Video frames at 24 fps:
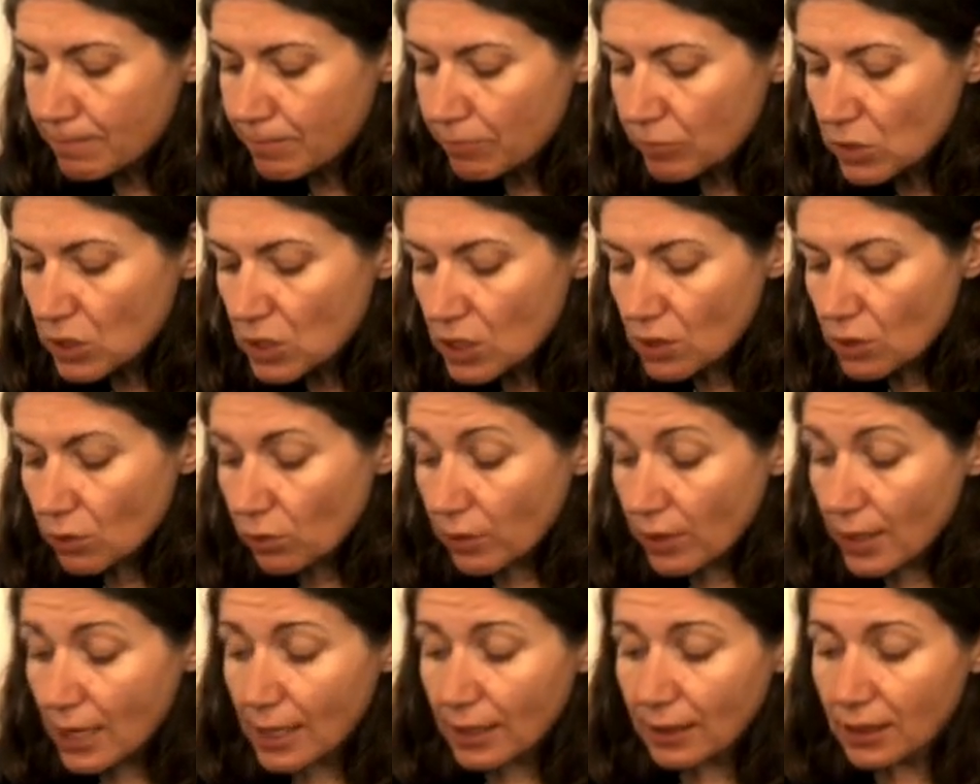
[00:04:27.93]
So
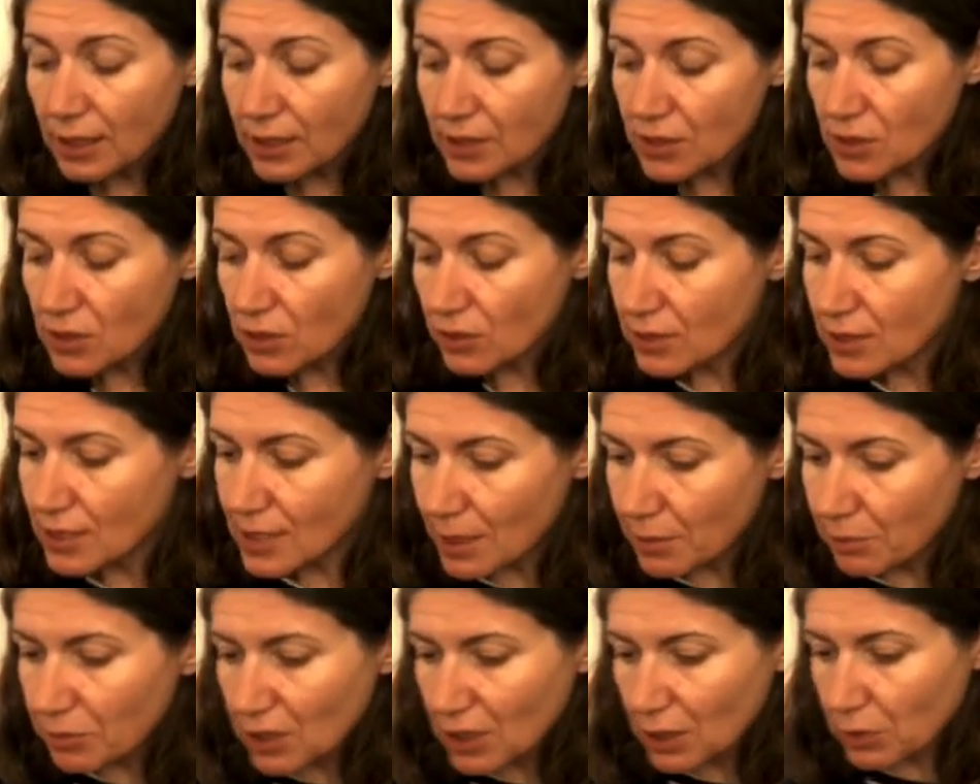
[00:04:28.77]
then let's do the
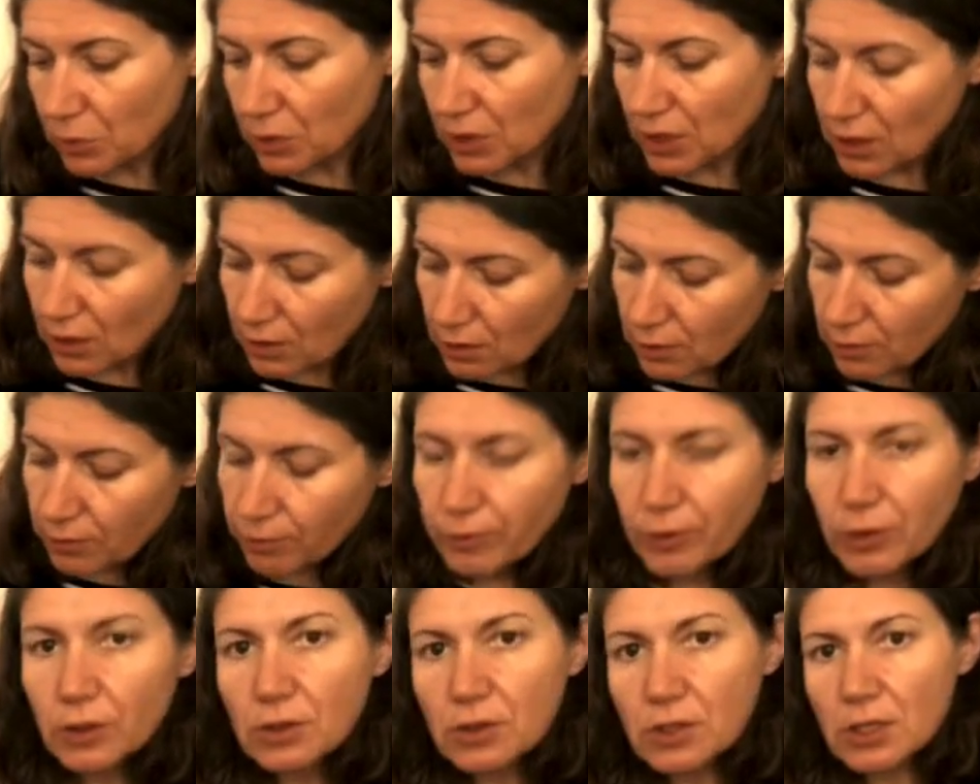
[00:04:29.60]
same thing with the other
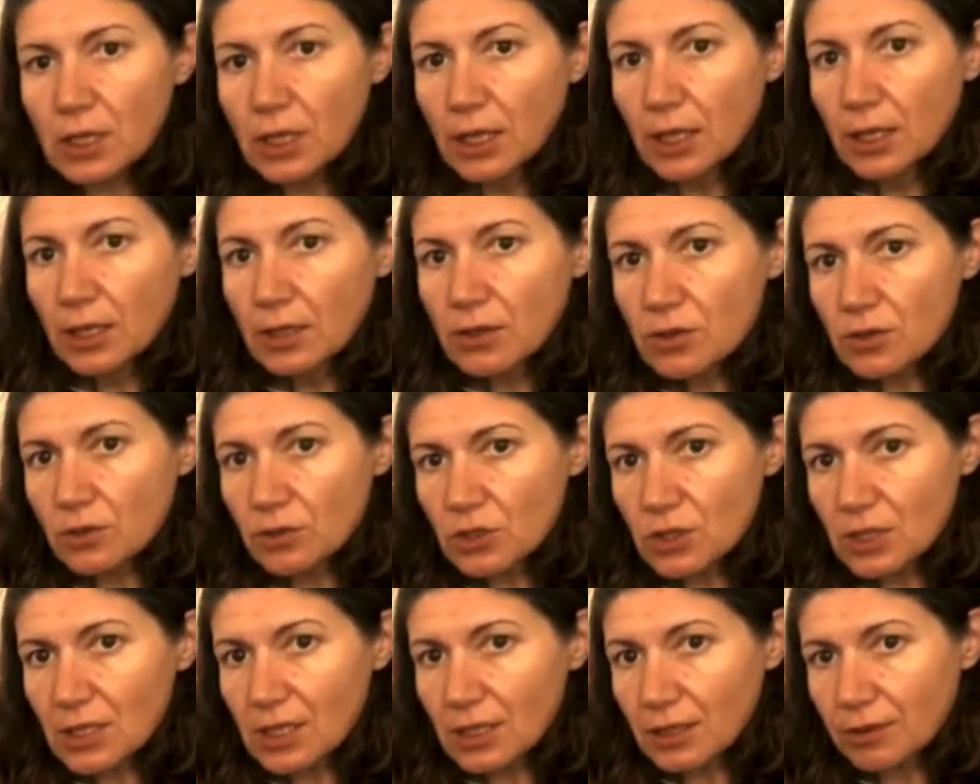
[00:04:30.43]
foot. So
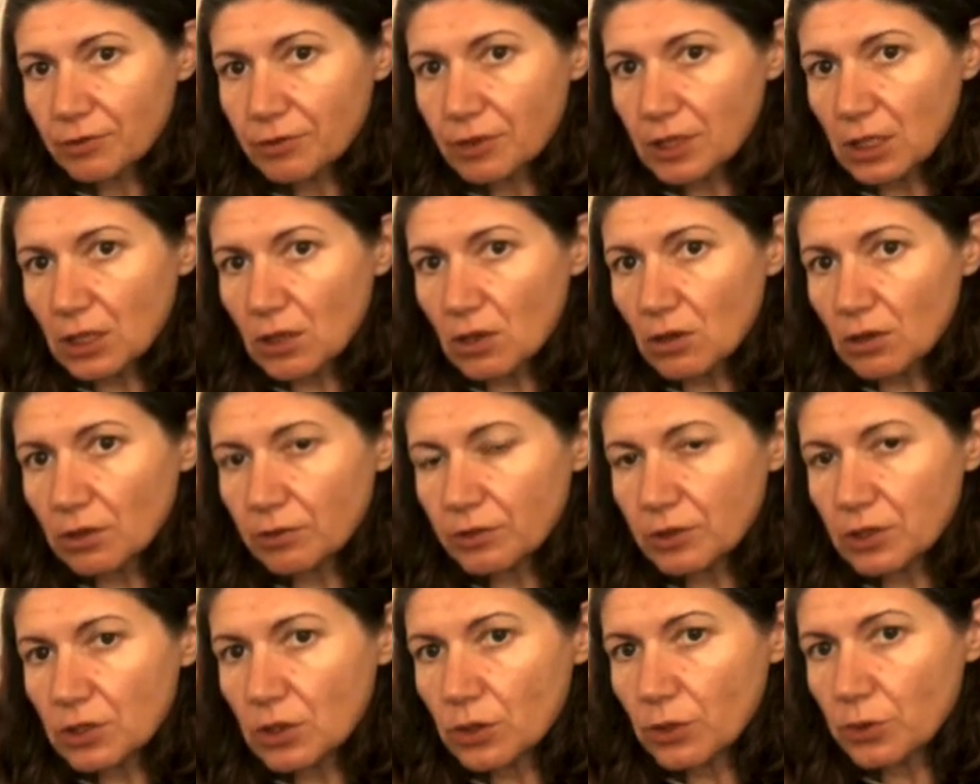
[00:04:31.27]
just lifting all of
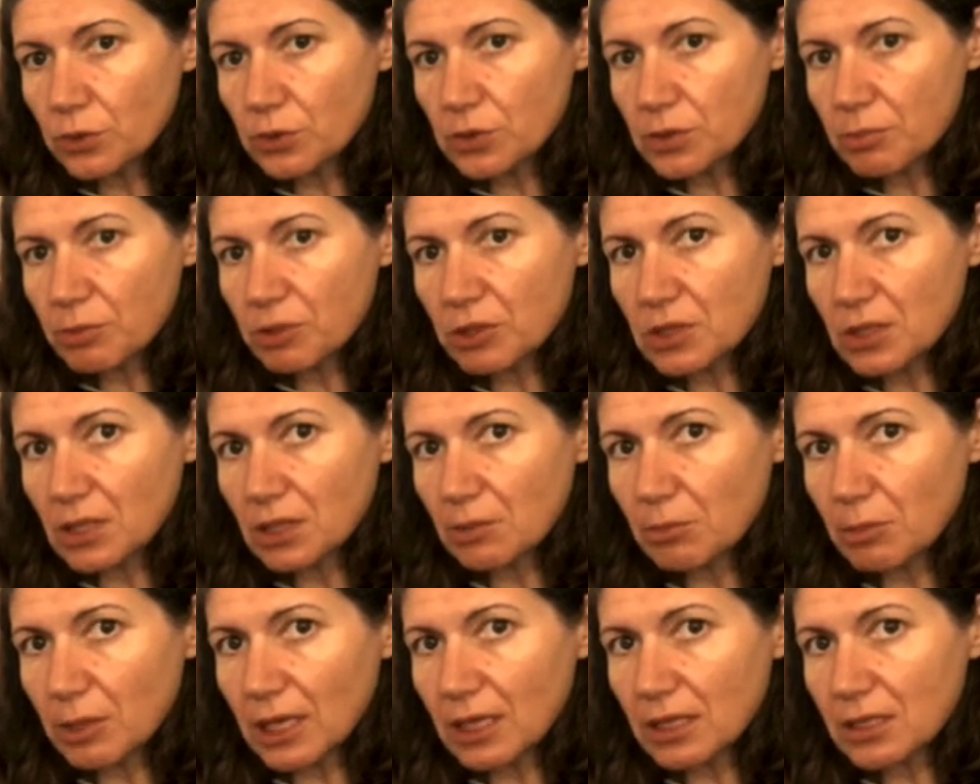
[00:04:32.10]
the toes, putting
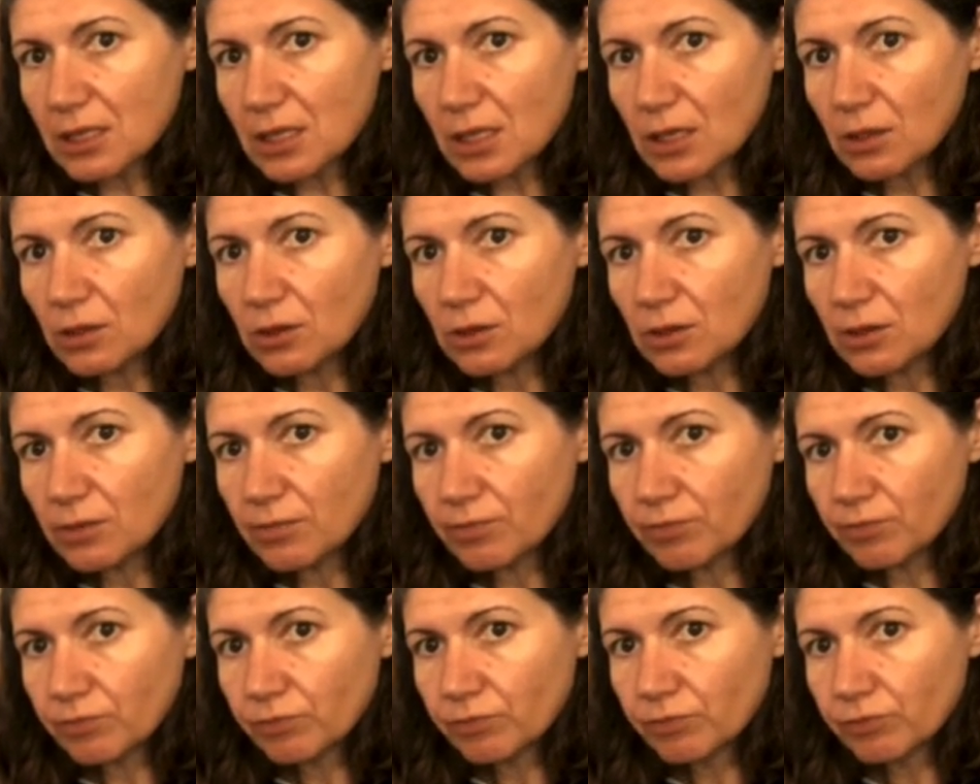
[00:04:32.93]
them back down,
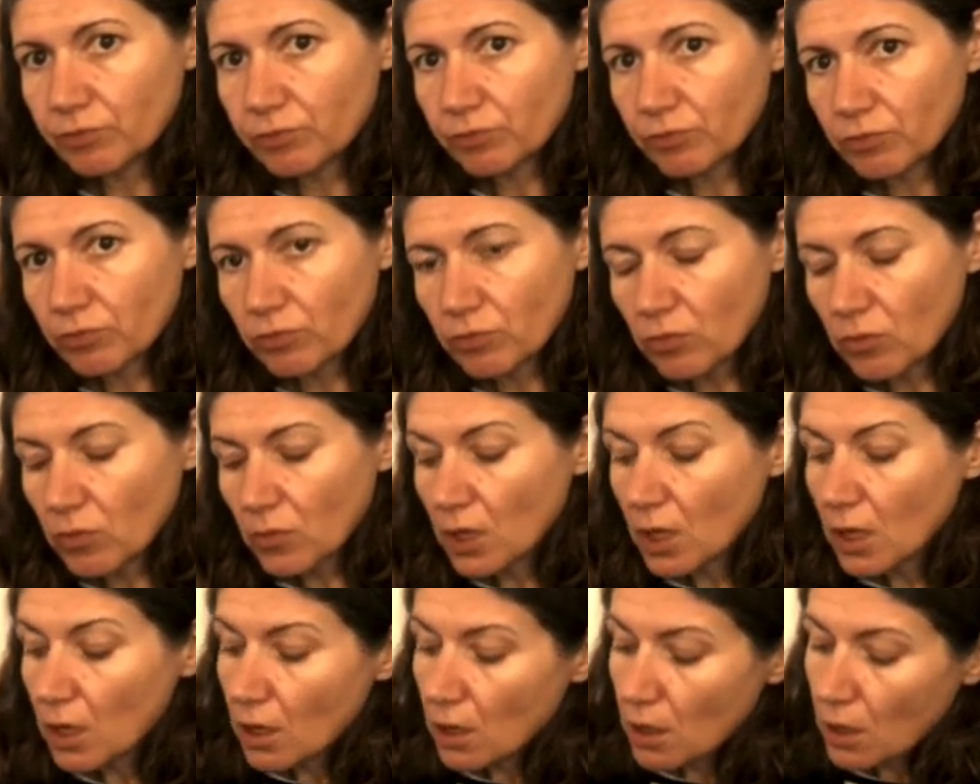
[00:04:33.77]

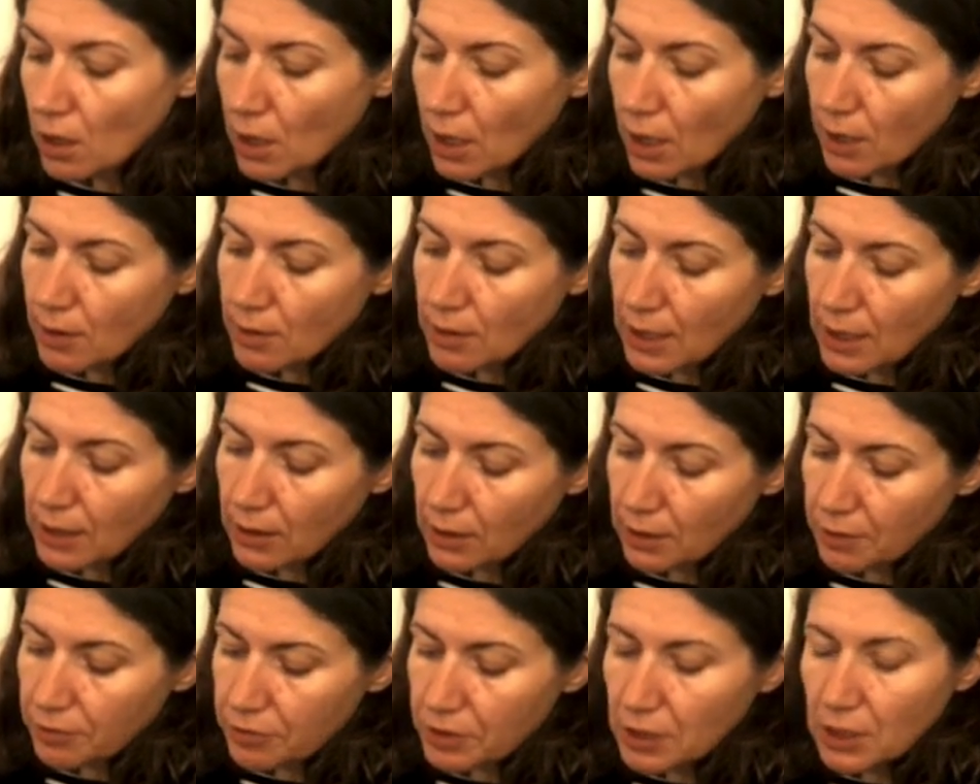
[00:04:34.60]
and then
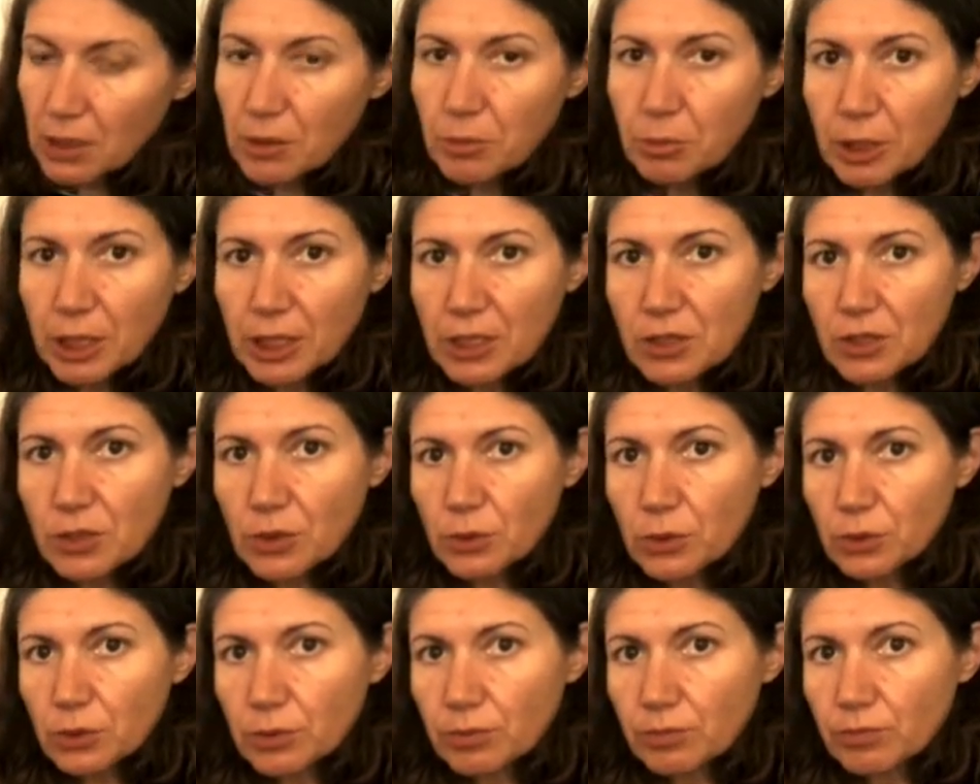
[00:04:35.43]
lifting the big
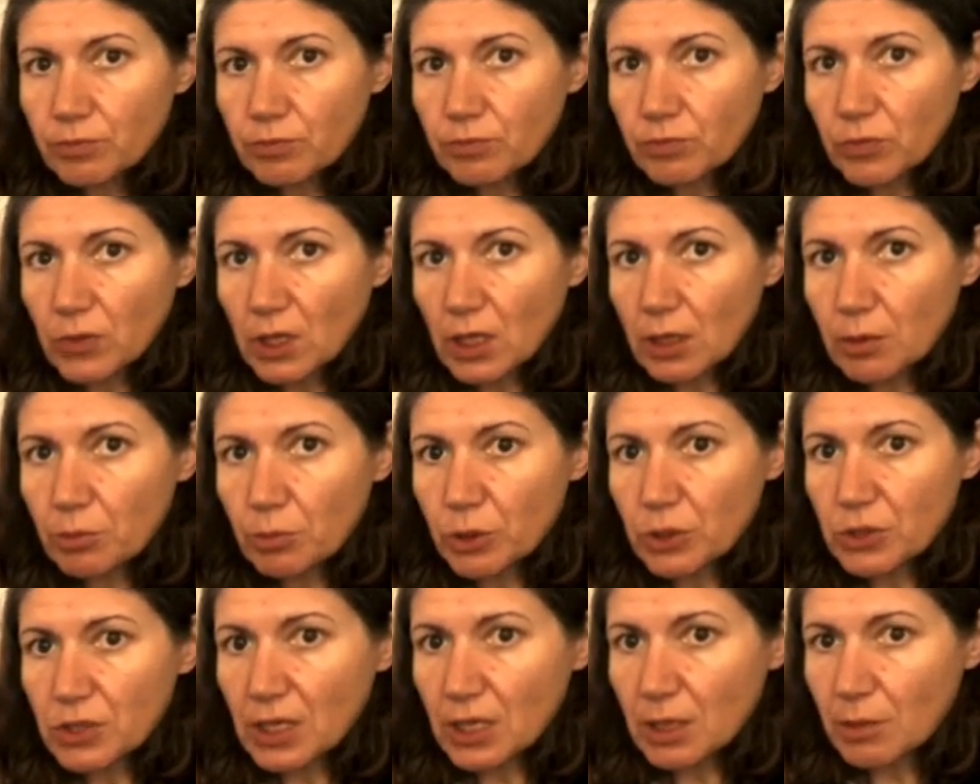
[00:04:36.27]
toe and
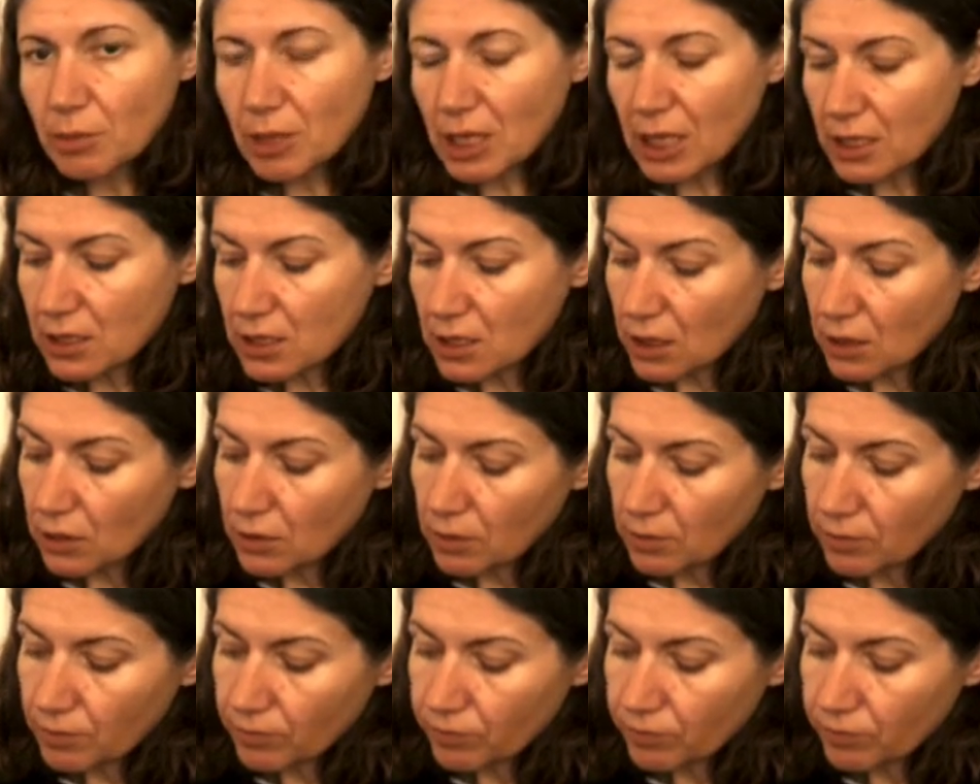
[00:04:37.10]
putting it back down.